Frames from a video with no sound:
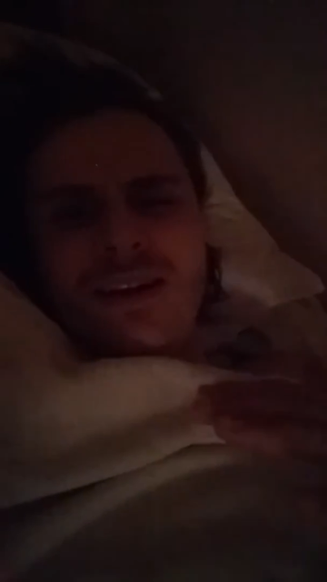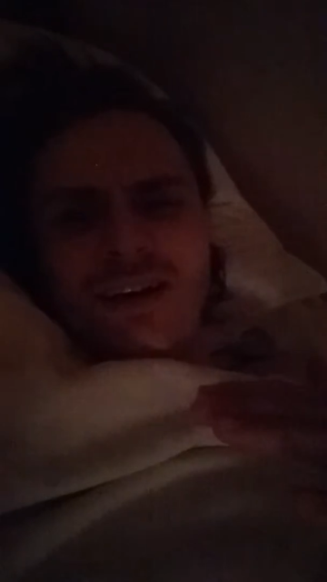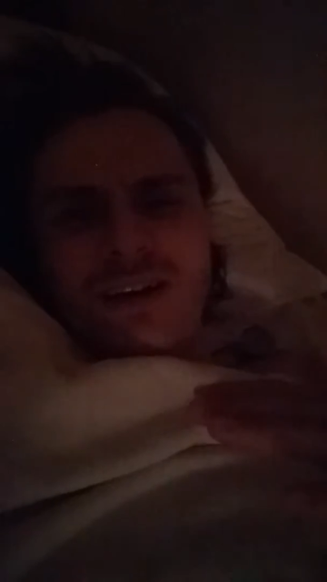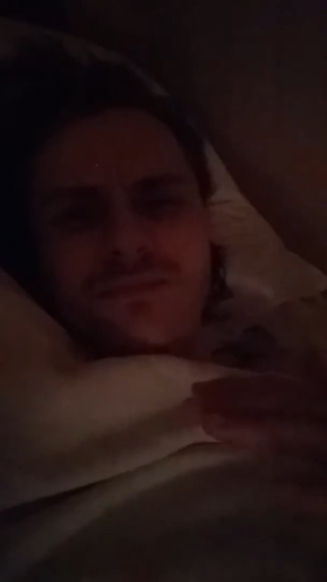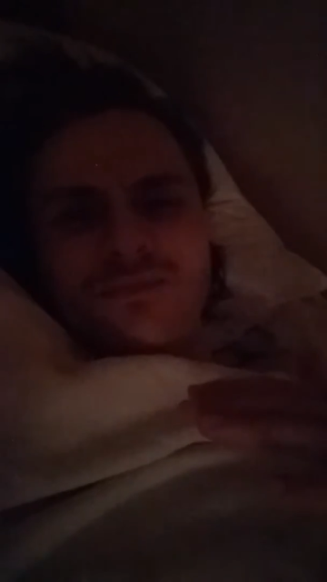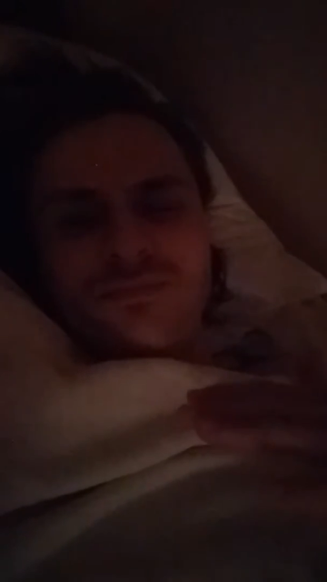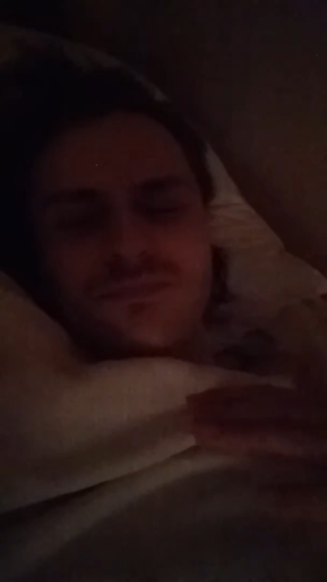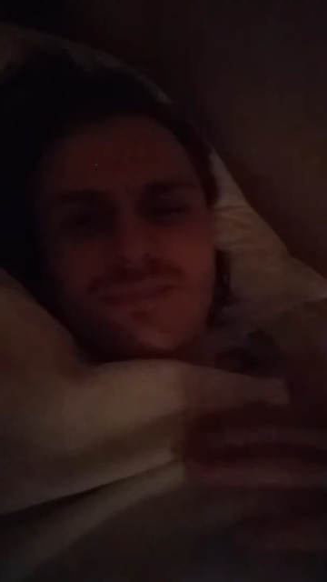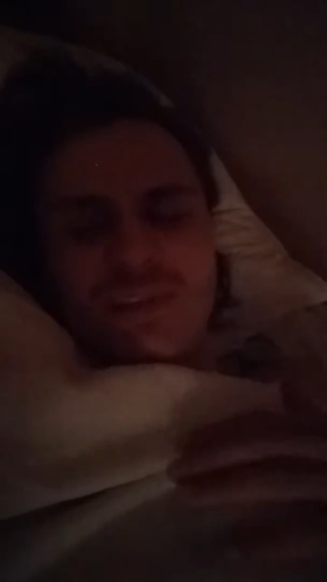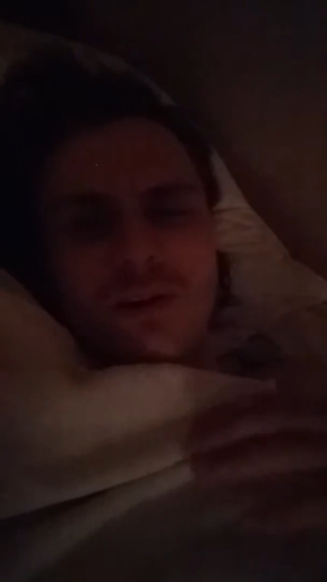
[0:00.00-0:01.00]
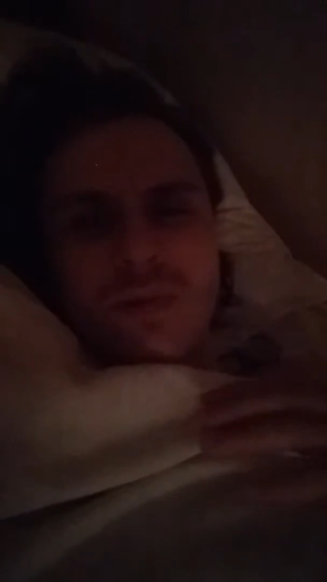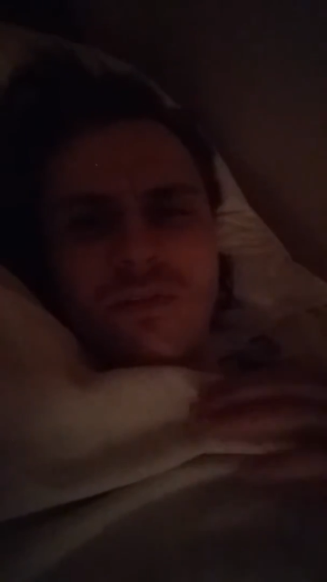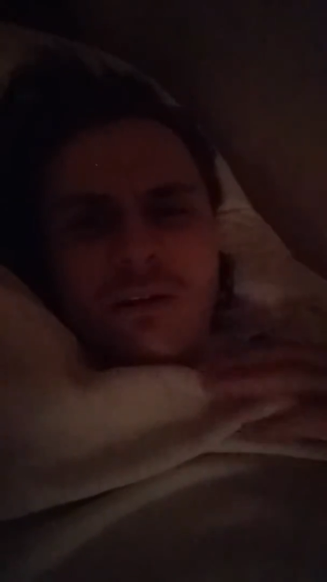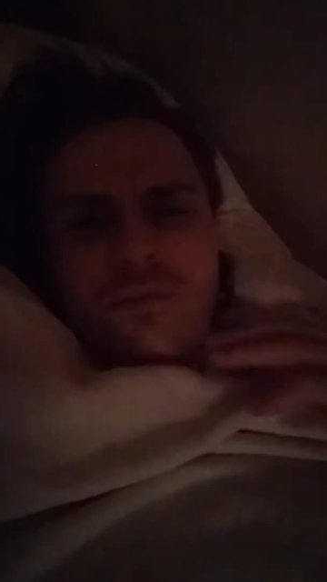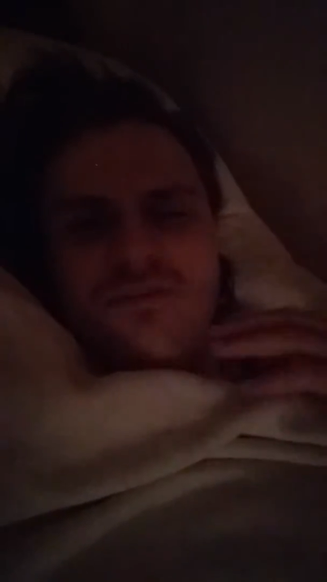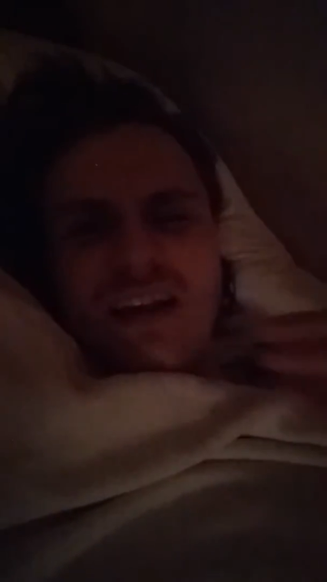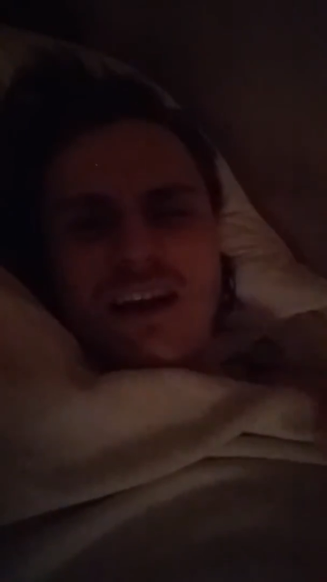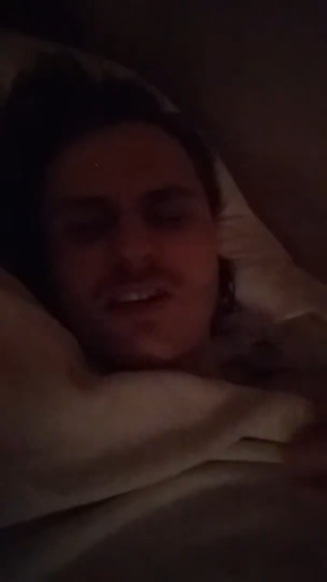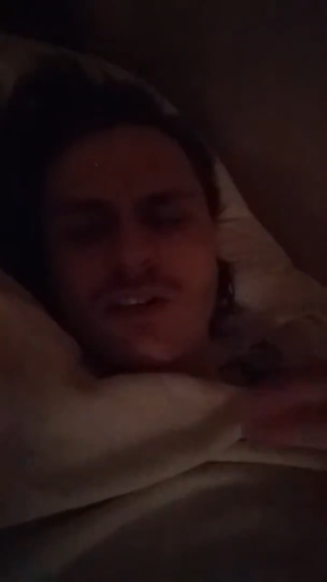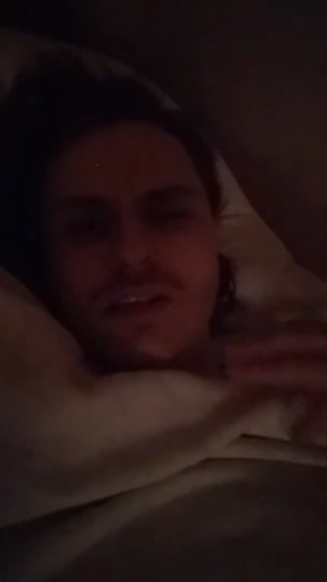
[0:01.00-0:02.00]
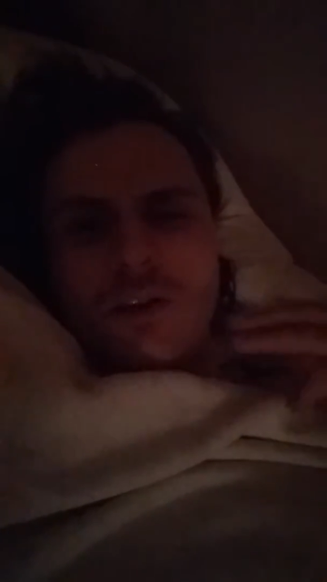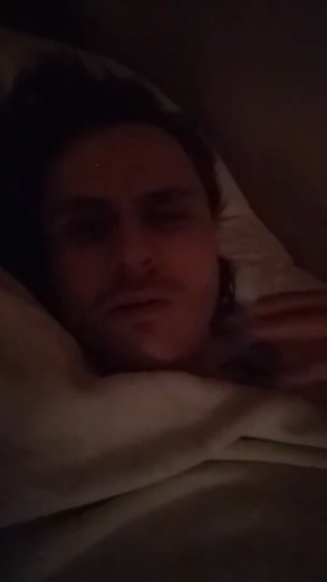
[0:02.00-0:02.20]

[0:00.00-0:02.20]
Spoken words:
I'm a very fact